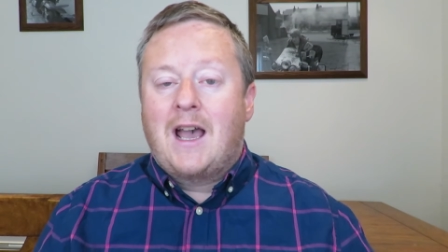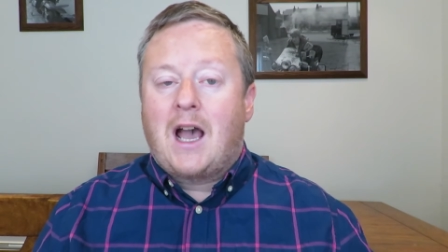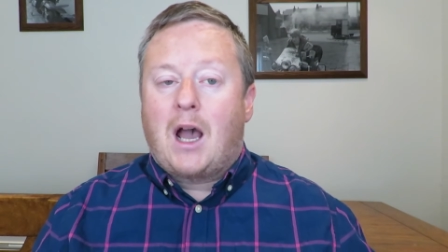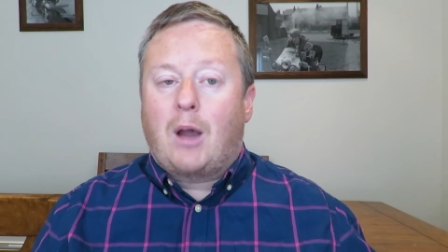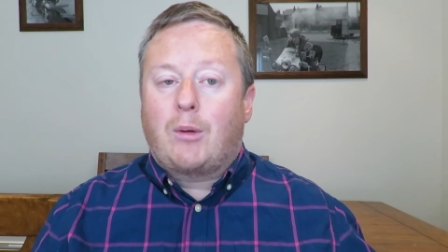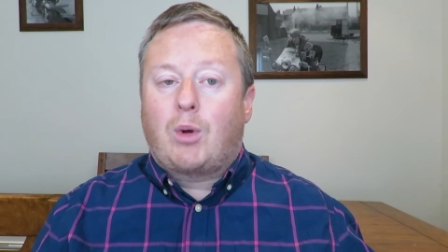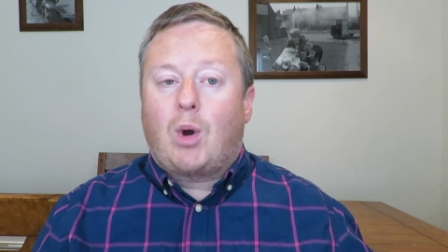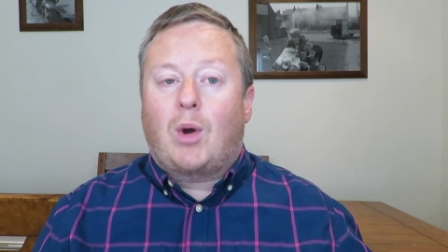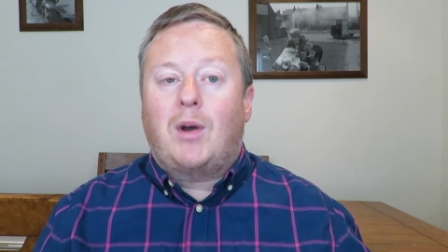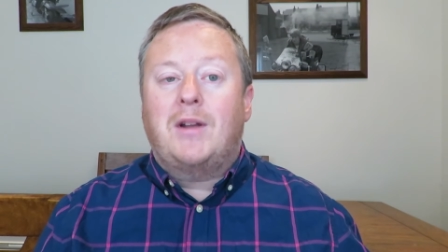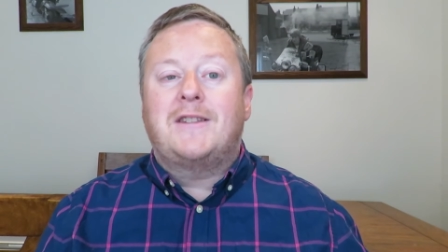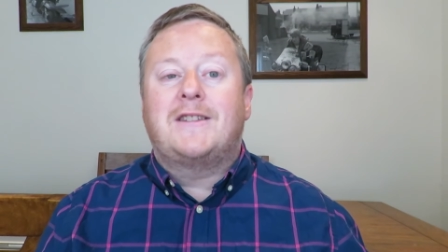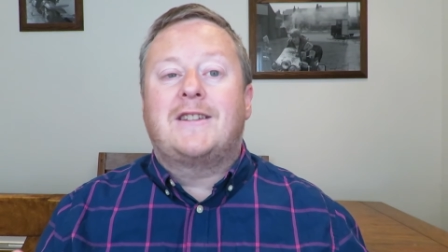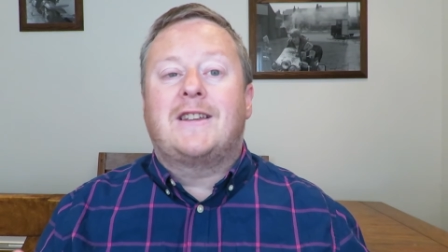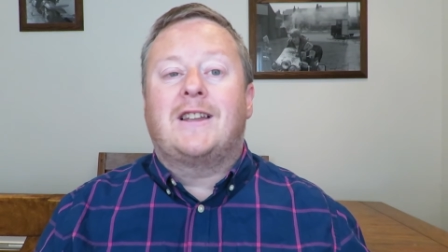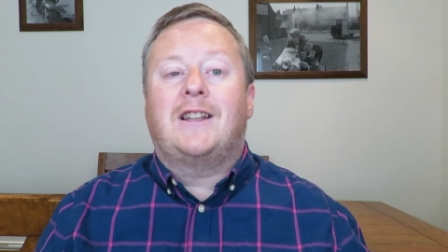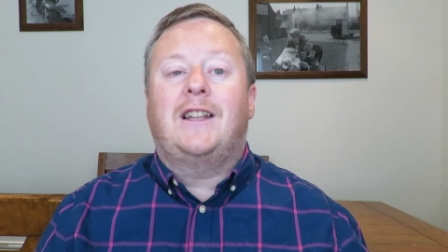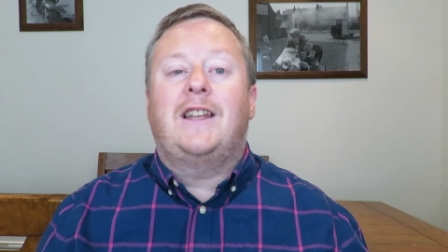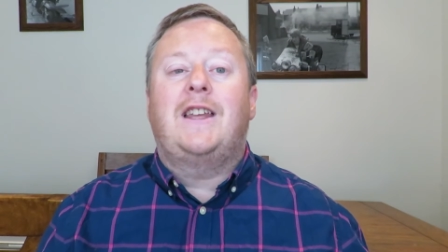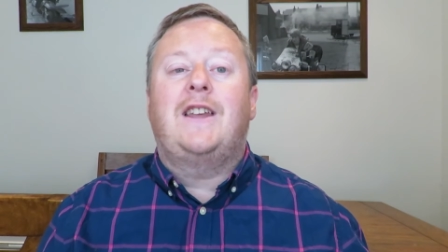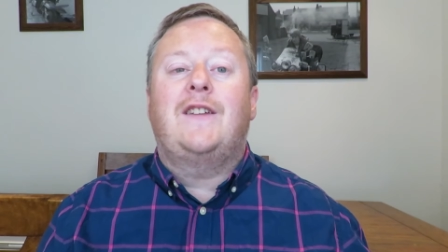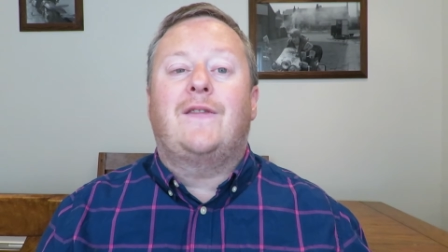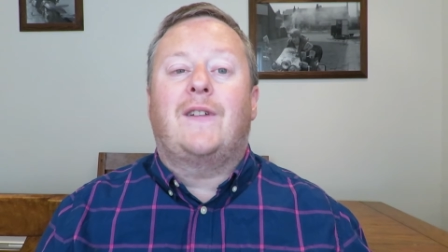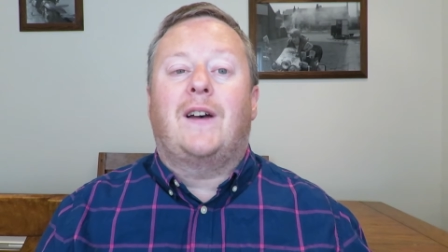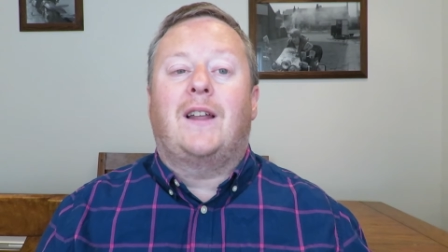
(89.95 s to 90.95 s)
I'm going to
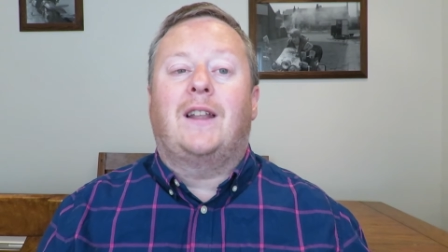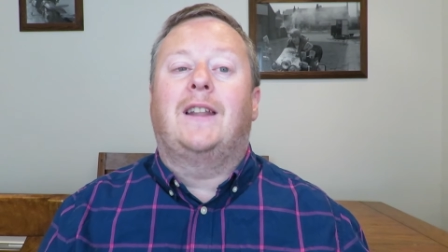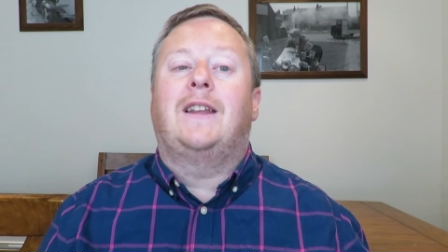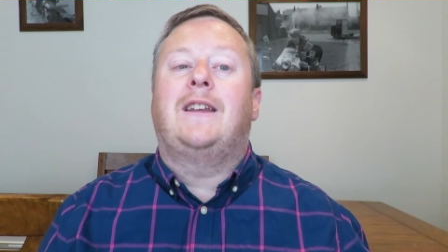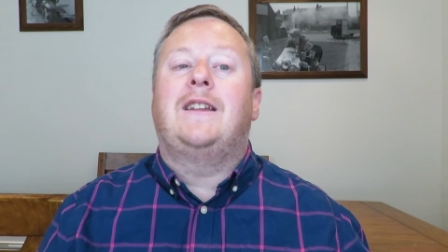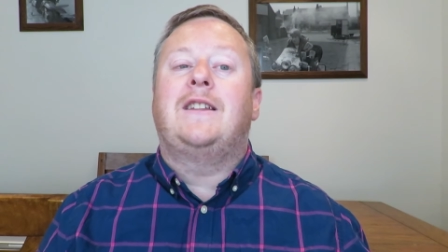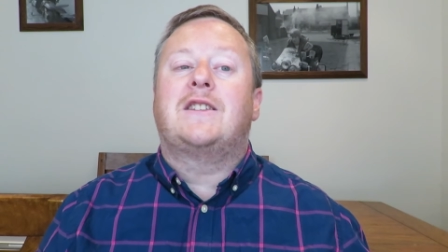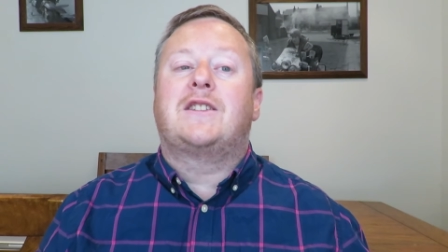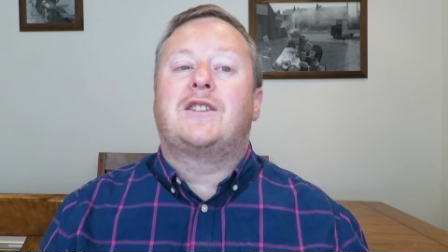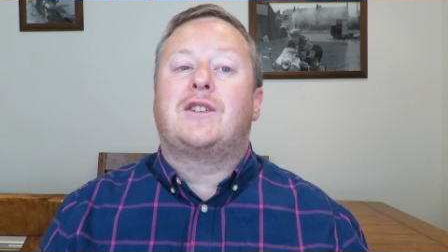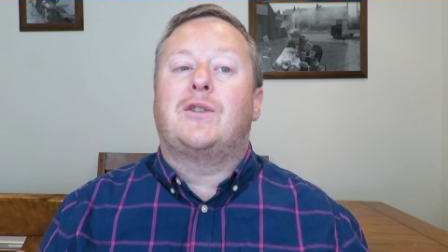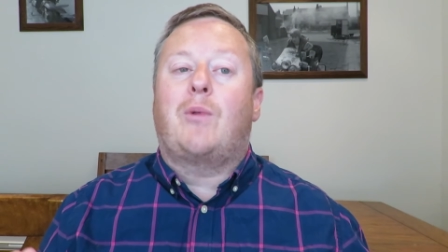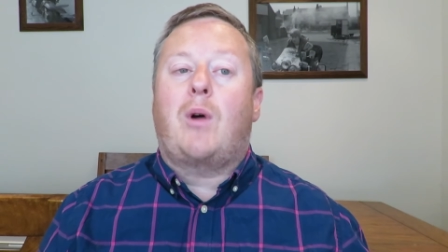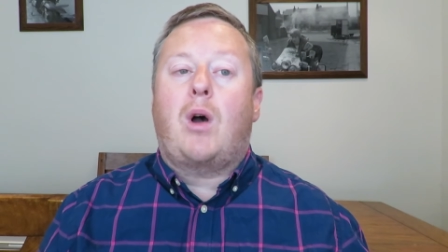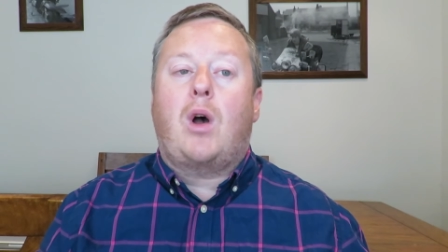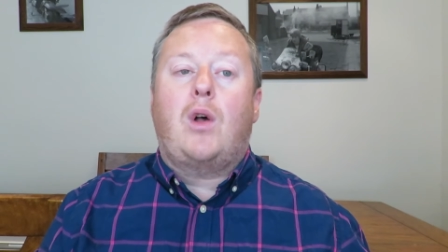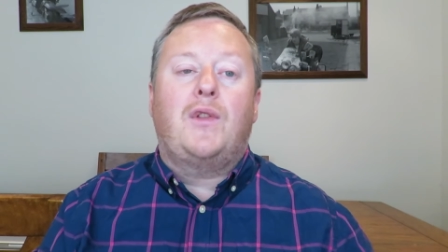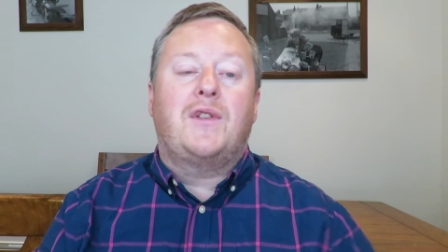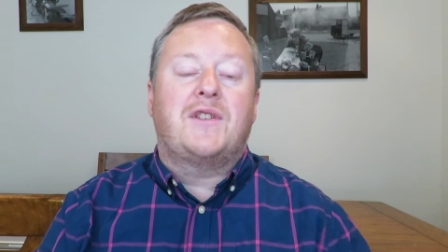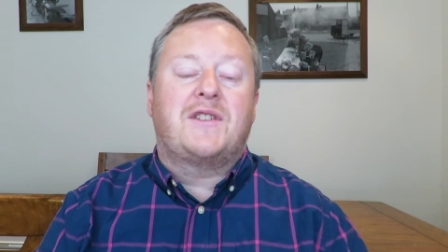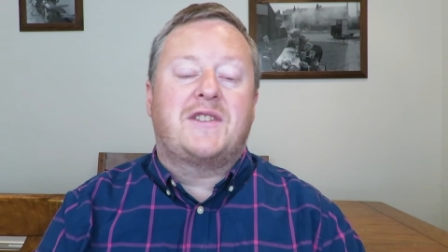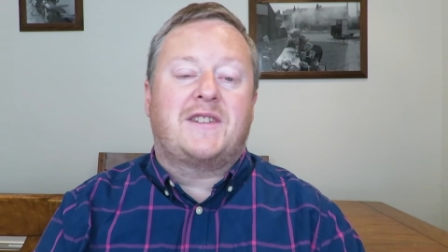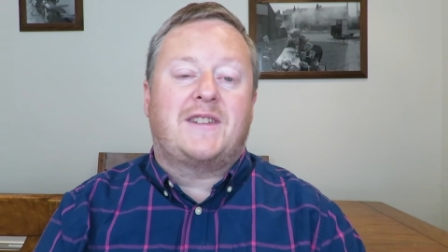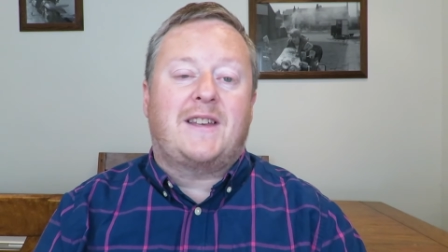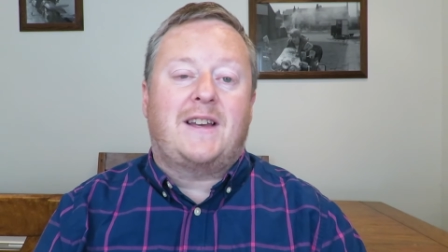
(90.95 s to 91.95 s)
leave a link to all
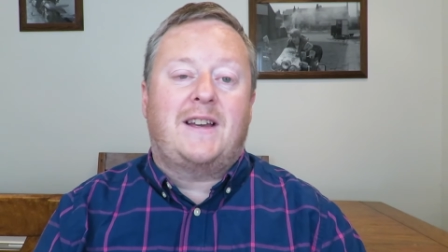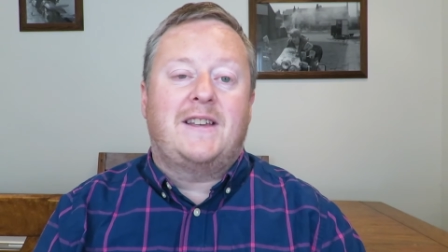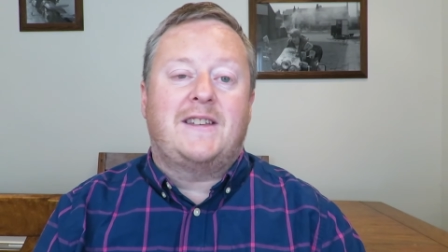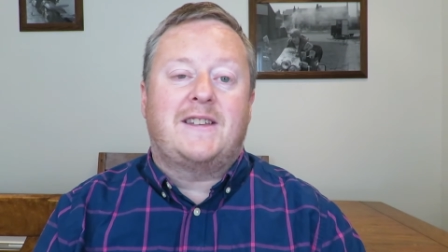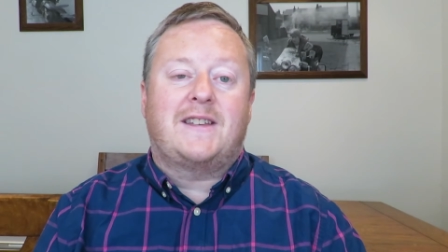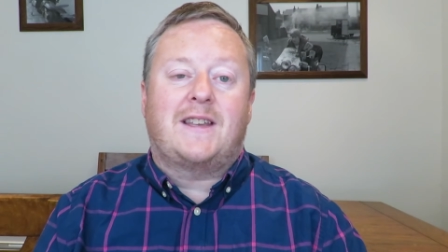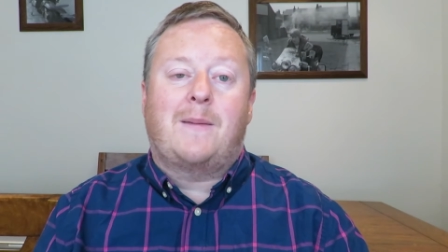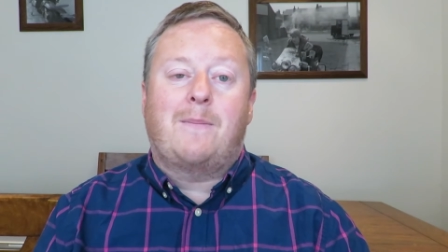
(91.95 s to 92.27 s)
the sites